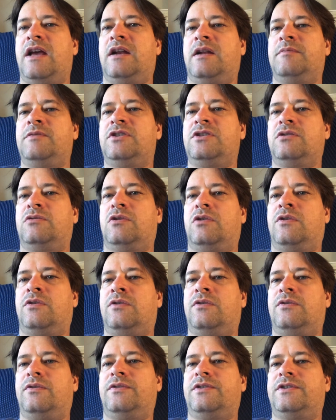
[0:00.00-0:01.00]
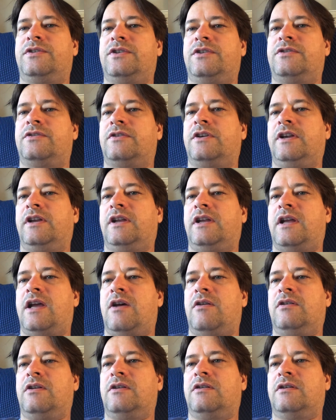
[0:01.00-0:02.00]
I'm too old to drink
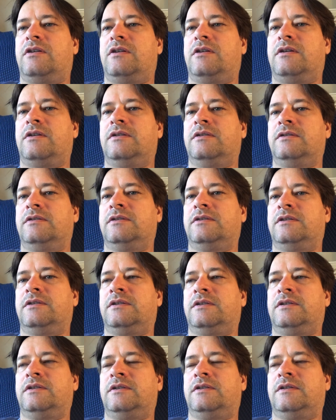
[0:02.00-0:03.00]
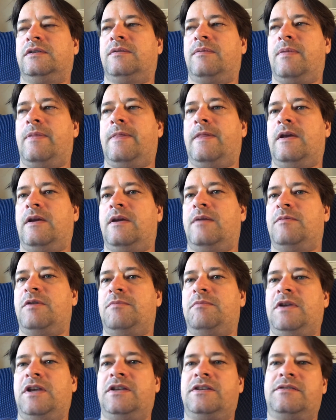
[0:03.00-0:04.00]
alcohol. It
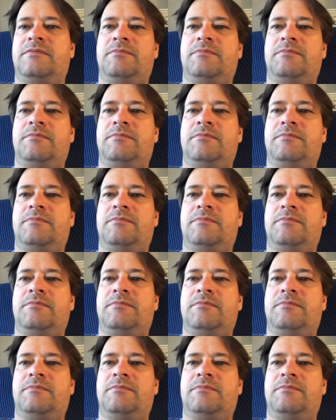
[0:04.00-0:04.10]
makes